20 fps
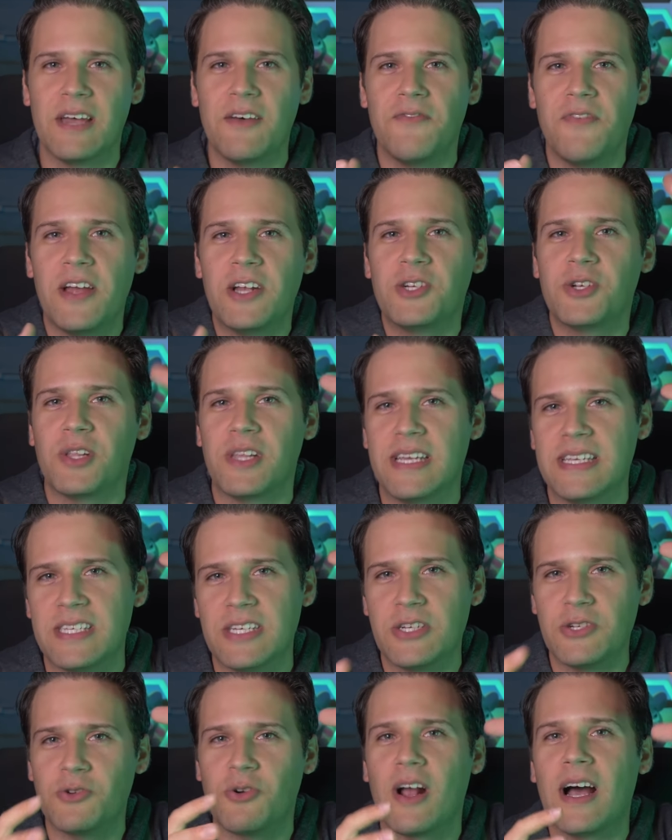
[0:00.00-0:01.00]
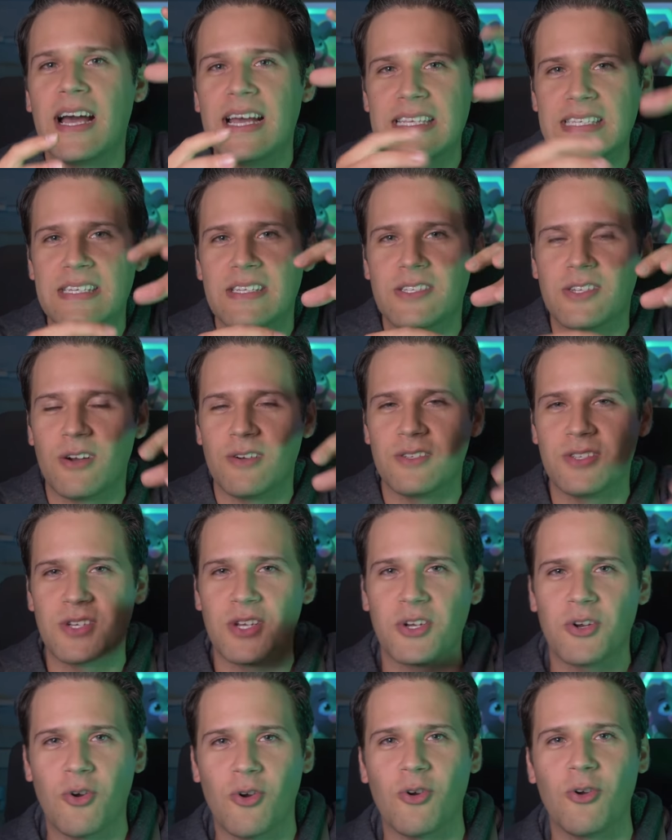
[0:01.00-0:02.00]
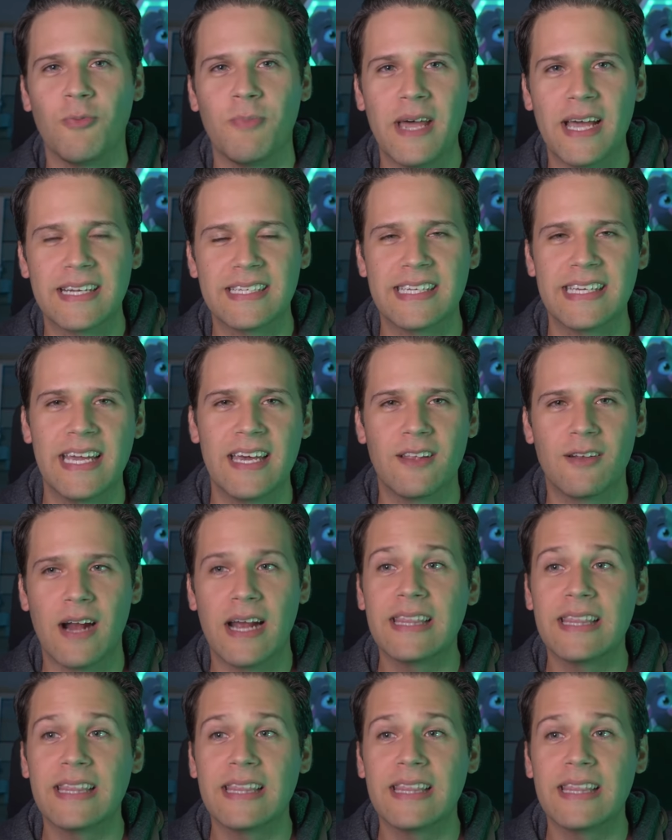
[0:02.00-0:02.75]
eventually as it dries, it starts to curl back together.